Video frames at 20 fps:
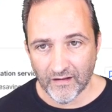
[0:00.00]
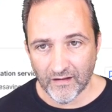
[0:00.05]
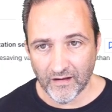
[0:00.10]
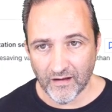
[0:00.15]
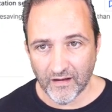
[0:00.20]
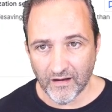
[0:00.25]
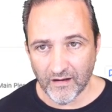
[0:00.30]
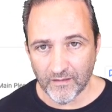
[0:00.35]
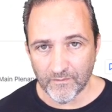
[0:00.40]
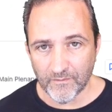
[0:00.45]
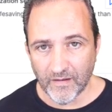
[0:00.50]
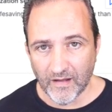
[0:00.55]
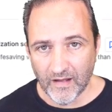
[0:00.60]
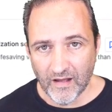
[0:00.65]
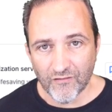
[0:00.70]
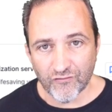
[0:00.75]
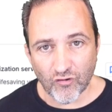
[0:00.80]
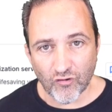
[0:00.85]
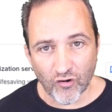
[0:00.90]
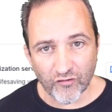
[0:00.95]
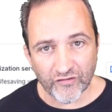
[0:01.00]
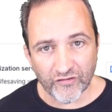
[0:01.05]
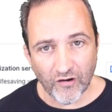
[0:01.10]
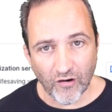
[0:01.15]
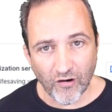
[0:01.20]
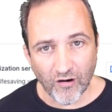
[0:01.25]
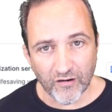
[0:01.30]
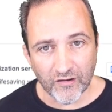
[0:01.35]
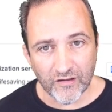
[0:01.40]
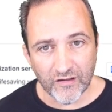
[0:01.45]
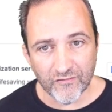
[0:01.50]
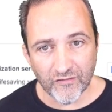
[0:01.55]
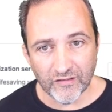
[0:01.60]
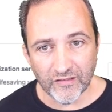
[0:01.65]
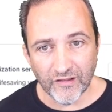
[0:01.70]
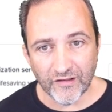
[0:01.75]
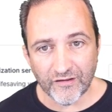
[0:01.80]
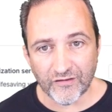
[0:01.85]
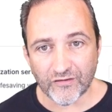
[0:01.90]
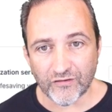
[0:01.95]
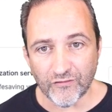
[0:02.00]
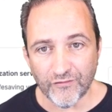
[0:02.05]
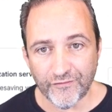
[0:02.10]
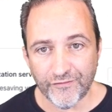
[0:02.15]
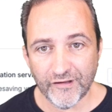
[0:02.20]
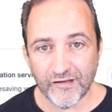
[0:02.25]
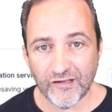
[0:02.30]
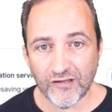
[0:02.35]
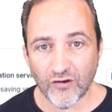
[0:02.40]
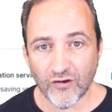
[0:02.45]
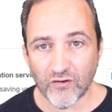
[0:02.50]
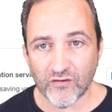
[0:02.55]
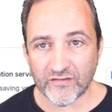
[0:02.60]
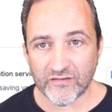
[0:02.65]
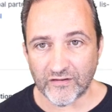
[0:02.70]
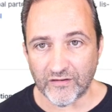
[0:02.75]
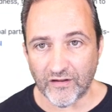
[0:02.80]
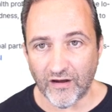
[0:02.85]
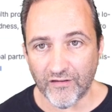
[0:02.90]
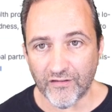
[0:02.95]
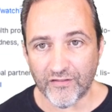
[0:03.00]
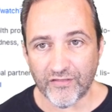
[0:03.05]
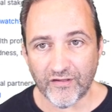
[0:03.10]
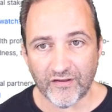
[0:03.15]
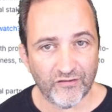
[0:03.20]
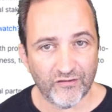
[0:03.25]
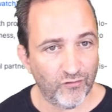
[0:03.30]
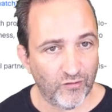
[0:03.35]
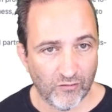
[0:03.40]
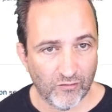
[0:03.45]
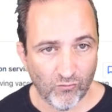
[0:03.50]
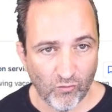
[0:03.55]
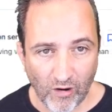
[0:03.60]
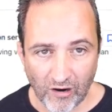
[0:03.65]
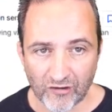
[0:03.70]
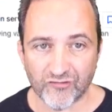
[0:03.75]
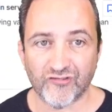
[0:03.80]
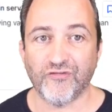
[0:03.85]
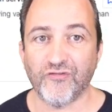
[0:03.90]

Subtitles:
Of course, there are even links to videos and other things you can watch.